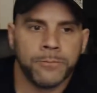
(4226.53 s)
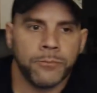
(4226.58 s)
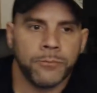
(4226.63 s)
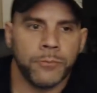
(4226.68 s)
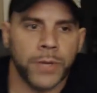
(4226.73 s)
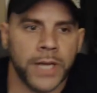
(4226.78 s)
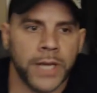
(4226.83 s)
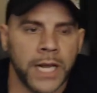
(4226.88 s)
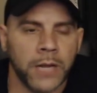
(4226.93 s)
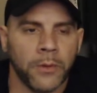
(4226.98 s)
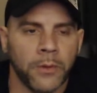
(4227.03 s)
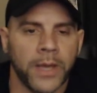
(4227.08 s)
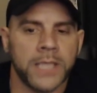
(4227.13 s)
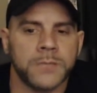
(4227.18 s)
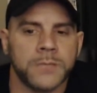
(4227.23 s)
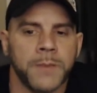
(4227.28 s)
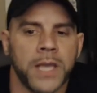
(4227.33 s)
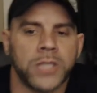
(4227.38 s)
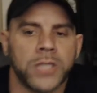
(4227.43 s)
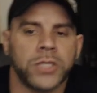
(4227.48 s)
But
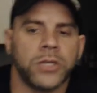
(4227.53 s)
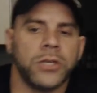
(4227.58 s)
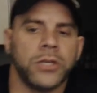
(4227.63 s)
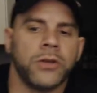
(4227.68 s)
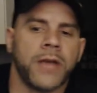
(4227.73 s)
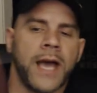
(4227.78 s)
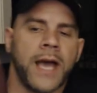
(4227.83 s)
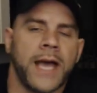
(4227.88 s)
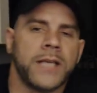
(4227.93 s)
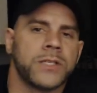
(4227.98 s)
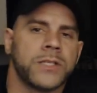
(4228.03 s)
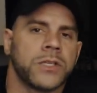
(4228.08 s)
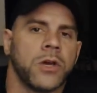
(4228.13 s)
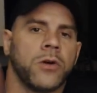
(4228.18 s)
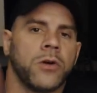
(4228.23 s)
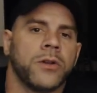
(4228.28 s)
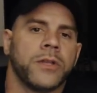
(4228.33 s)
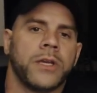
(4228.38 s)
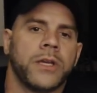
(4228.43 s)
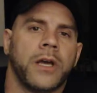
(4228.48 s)
anyways, make sure you guys
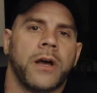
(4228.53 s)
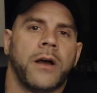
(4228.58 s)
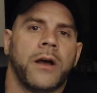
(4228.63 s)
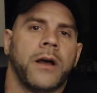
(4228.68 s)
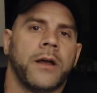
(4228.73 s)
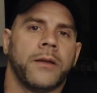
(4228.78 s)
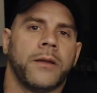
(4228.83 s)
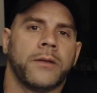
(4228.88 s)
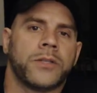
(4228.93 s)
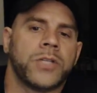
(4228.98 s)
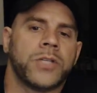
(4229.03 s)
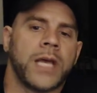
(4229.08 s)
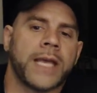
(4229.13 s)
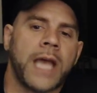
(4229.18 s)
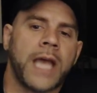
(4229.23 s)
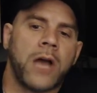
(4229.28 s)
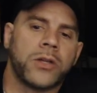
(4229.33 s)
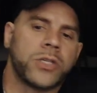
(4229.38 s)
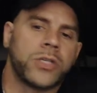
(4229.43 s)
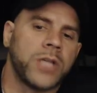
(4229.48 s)
go to the uh,
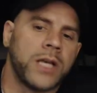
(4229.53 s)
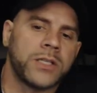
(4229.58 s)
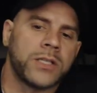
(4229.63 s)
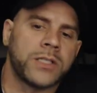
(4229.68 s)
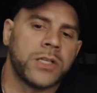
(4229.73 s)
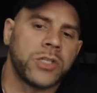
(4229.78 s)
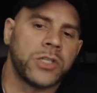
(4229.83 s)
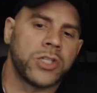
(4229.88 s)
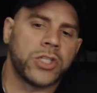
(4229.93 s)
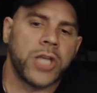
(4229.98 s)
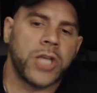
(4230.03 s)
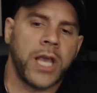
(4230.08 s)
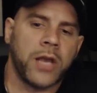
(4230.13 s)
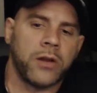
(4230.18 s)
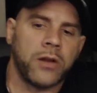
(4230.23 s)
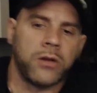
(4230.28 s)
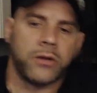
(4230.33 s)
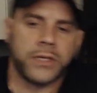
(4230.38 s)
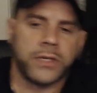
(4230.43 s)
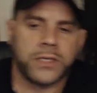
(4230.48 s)
check out Justin's
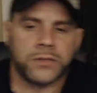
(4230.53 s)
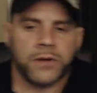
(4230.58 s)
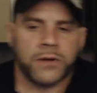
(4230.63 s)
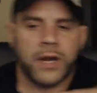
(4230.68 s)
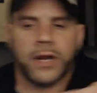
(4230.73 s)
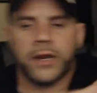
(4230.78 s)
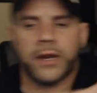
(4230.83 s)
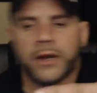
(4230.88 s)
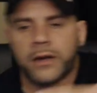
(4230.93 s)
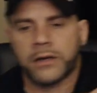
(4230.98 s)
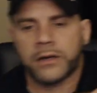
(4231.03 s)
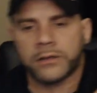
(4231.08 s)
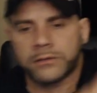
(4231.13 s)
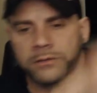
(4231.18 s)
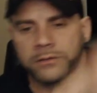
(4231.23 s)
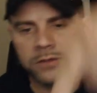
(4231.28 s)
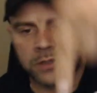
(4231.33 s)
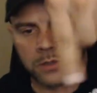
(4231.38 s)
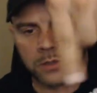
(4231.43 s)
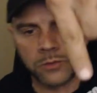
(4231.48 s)
channel. He's right
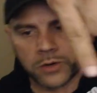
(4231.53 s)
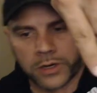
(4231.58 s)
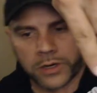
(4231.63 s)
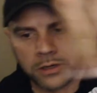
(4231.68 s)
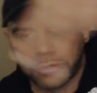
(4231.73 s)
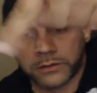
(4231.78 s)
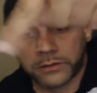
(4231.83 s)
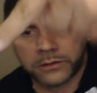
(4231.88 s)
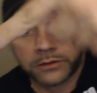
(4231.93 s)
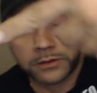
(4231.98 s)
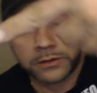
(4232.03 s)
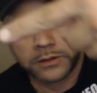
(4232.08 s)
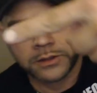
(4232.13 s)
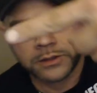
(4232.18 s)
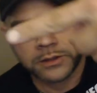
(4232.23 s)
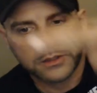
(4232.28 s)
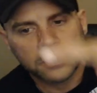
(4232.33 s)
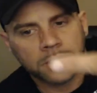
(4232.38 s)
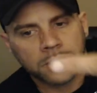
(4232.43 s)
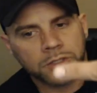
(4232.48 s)
here somewhere.
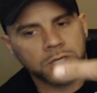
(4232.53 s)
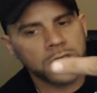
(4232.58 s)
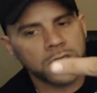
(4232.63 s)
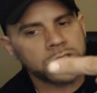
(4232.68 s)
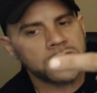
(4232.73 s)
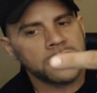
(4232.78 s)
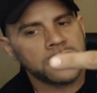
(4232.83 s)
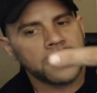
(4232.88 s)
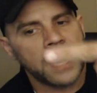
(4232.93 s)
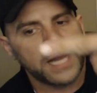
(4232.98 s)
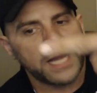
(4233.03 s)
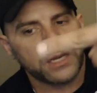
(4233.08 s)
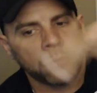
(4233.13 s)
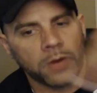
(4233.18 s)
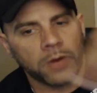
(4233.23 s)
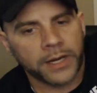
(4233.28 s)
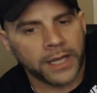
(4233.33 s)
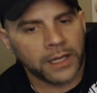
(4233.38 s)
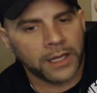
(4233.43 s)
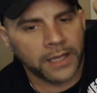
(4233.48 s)
Justin
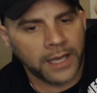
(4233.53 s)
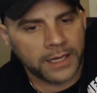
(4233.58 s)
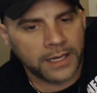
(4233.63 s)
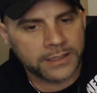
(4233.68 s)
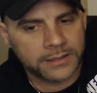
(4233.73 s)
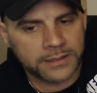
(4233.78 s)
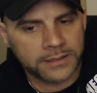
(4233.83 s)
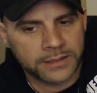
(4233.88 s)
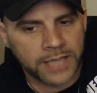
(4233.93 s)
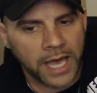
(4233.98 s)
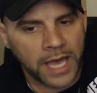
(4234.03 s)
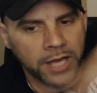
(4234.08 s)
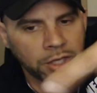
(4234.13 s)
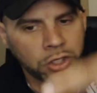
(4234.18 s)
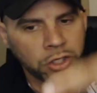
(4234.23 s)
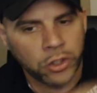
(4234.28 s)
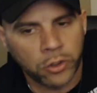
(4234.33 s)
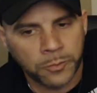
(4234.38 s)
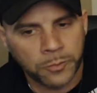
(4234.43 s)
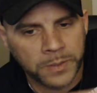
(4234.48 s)
91LX. He's got a
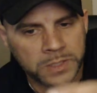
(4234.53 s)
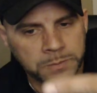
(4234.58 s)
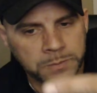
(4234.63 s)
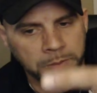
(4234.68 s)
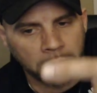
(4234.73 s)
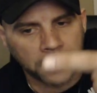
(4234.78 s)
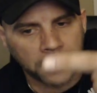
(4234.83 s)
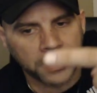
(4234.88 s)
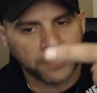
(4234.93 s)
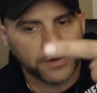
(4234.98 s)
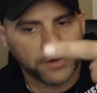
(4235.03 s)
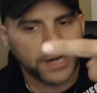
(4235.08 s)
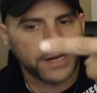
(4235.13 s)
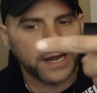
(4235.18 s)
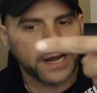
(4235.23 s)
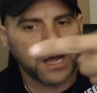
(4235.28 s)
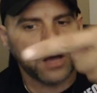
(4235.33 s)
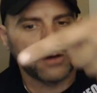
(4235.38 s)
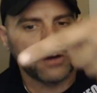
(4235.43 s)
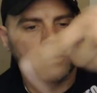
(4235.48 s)
coupe he's building right
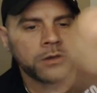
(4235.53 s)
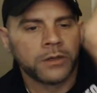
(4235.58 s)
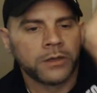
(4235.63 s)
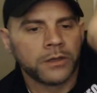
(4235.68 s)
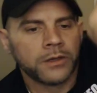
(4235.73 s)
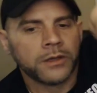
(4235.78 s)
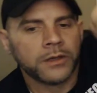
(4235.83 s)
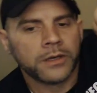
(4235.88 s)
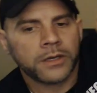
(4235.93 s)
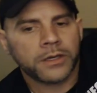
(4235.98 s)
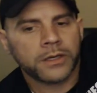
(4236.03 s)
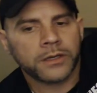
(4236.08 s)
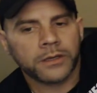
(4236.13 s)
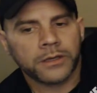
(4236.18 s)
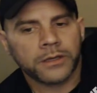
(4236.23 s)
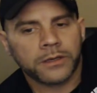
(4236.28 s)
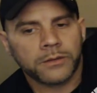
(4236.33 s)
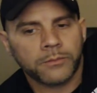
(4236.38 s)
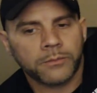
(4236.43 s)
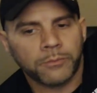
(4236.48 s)
now.
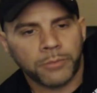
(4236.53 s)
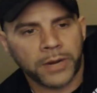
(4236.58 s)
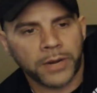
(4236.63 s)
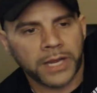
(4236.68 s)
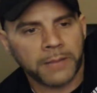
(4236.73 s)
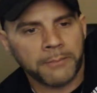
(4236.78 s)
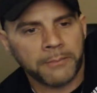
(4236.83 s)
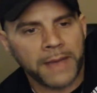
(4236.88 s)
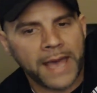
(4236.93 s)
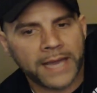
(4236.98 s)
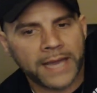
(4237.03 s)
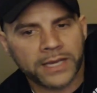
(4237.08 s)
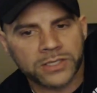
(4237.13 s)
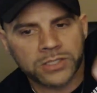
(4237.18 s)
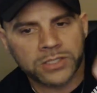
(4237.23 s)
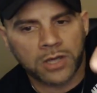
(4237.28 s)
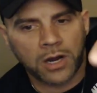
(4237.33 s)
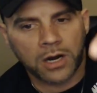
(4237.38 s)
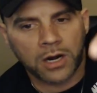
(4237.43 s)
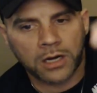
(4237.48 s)
I'm bringing back
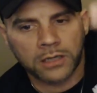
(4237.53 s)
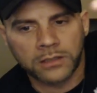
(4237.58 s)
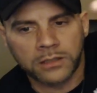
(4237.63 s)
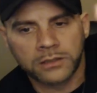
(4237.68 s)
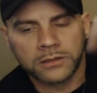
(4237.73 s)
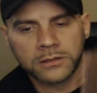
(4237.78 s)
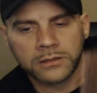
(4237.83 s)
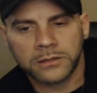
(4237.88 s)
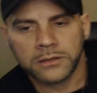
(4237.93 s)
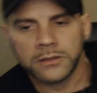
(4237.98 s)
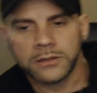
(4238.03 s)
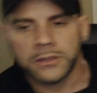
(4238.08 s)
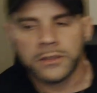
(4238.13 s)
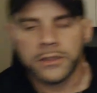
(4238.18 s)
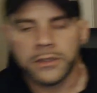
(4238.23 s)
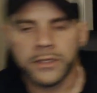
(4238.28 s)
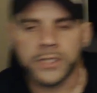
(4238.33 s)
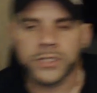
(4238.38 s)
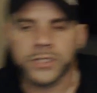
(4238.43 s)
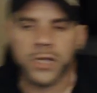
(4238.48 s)
his car.
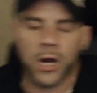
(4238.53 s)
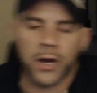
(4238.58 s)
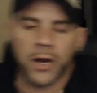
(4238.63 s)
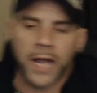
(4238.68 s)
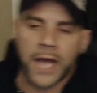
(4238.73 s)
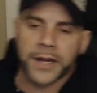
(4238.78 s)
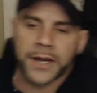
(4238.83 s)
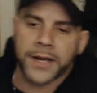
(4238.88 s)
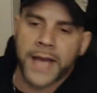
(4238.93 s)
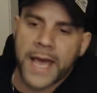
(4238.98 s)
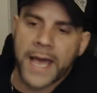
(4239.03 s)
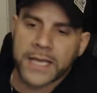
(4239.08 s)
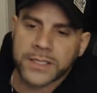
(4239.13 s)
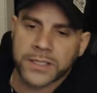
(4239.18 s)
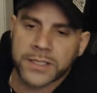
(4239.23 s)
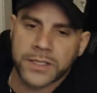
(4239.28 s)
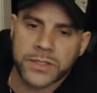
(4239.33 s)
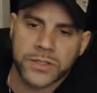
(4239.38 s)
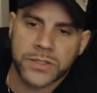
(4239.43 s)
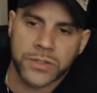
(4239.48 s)
His car got in an
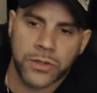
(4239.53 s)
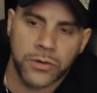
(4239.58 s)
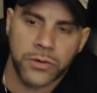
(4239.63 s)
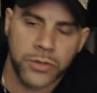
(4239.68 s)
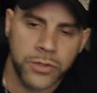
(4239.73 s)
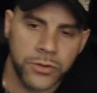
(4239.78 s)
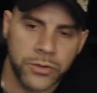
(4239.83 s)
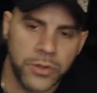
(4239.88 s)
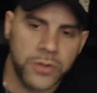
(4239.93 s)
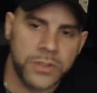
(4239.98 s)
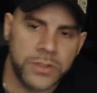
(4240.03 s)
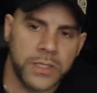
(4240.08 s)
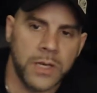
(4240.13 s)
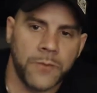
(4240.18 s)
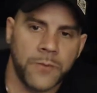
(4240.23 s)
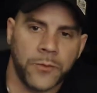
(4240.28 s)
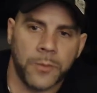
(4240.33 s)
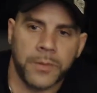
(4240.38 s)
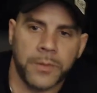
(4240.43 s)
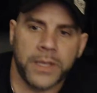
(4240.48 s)
accident, so kudos to
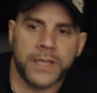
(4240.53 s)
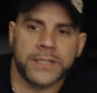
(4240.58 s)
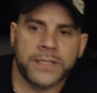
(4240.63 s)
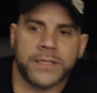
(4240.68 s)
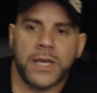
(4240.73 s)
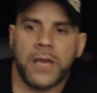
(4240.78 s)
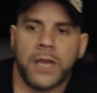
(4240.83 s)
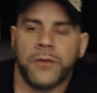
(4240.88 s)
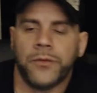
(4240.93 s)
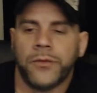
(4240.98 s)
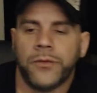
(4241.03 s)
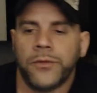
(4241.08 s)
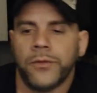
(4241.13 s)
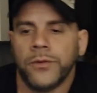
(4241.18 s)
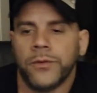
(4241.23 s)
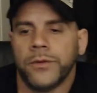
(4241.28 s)
him for being safe.